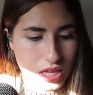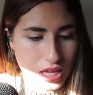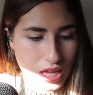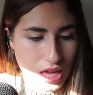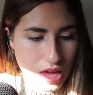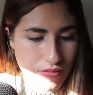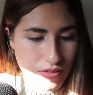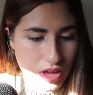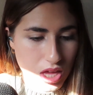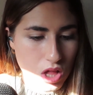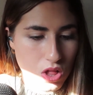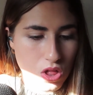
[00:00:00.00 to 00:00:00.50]

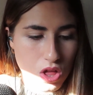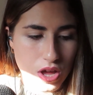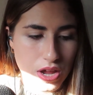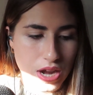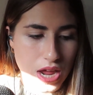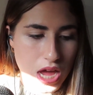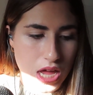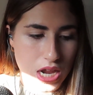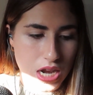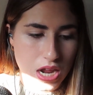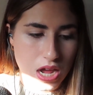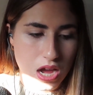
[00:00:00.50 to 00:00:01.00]
giving
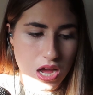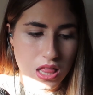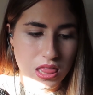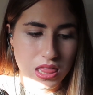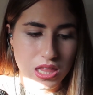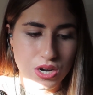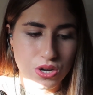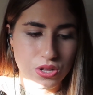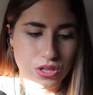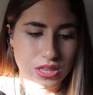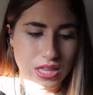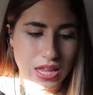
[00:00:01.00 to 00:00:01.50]
Claudette a
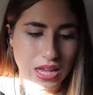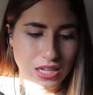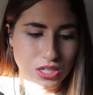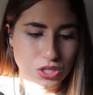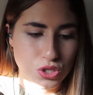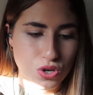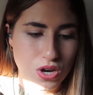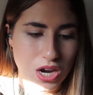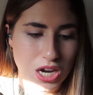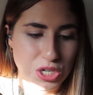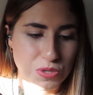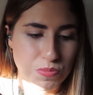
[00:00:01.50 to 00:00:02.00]
little neck
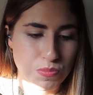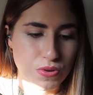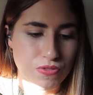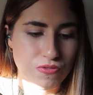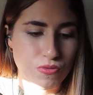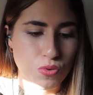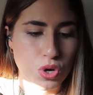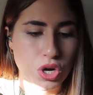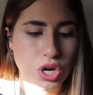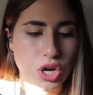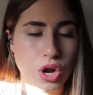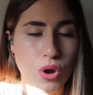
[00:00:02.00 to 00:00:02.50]
scratch
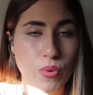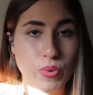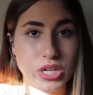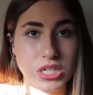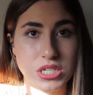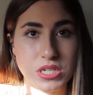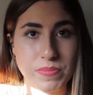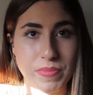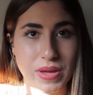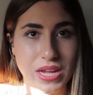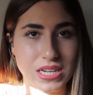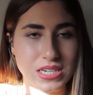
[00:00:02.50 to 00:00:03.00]
before going
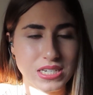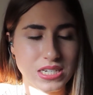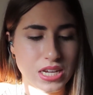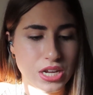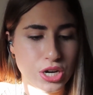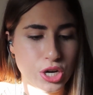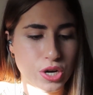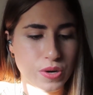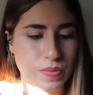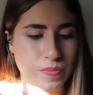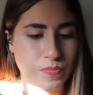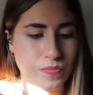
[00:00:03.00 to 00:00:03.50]
to make
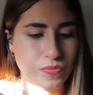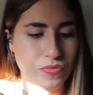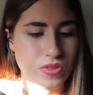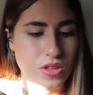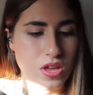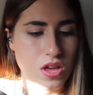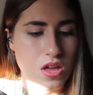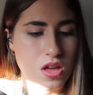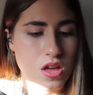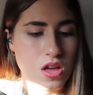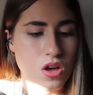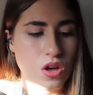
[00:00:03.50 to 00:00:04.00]
dinner,
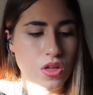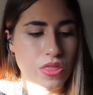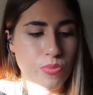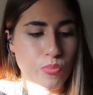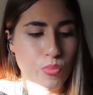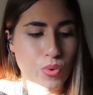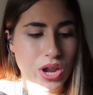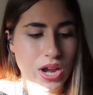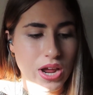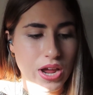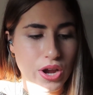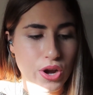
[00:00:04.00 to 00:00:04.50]

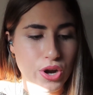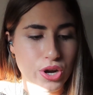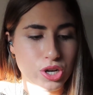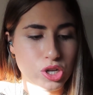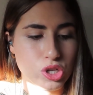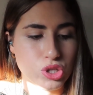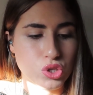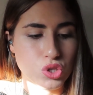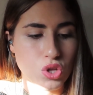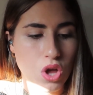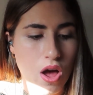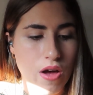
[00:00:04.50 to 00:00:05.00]
when I heard
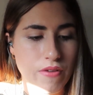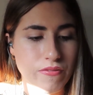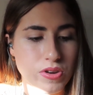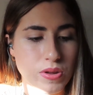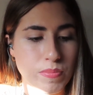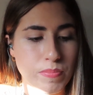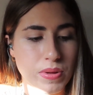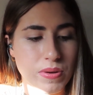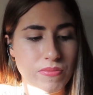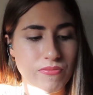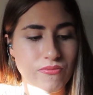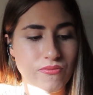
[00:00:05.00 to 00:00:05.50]
a soft
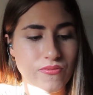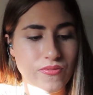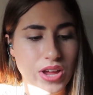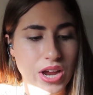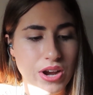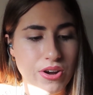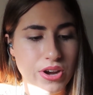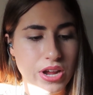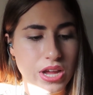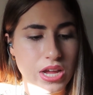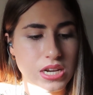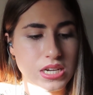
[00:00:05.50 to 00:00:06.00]
but
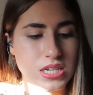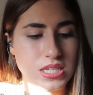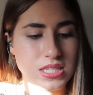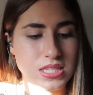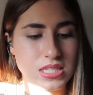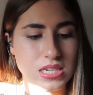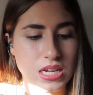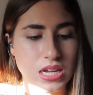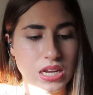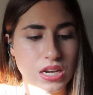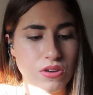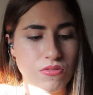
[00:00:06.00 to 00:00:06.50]
very
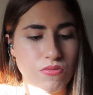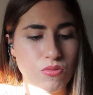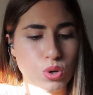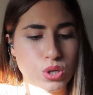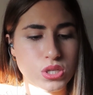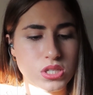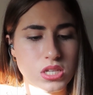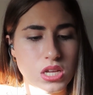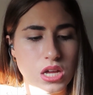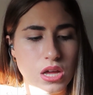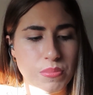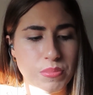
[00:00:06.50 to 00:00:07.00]
distinct
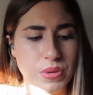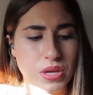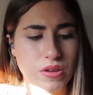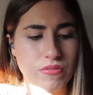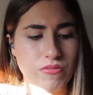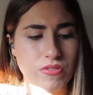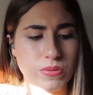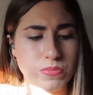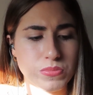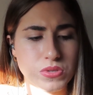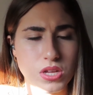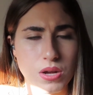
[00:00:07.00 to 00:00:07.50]
voice coming
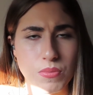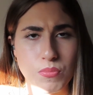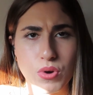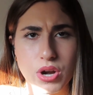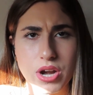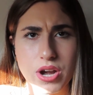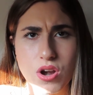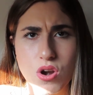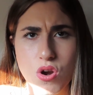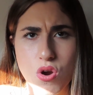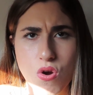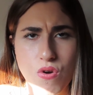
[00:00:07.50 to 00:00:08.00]
from
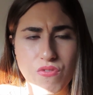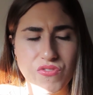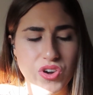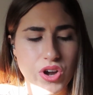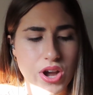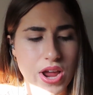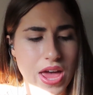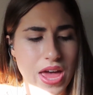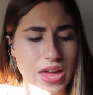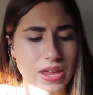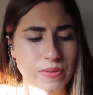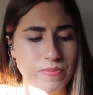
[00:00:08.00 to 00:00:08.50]
somewhere
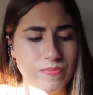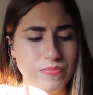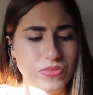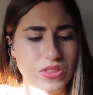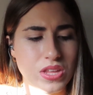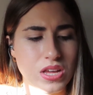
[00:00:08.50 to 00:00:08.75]
overhead.